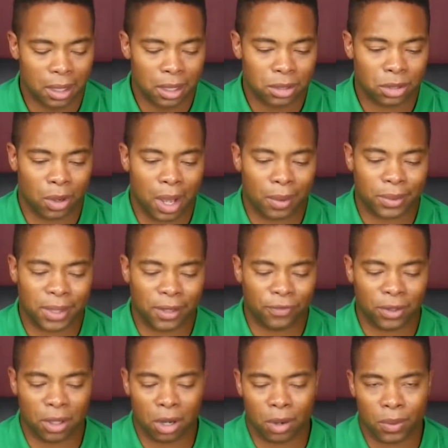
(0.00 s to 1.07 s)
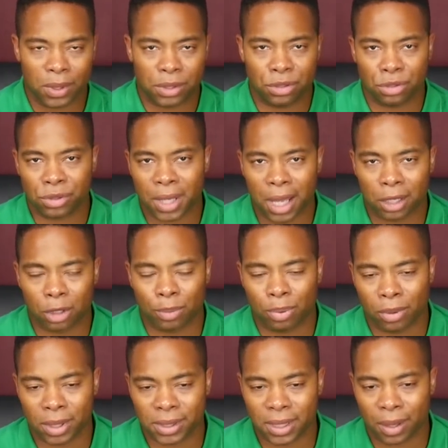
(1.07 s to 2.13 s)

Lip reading: So I would definitely always use hollow points.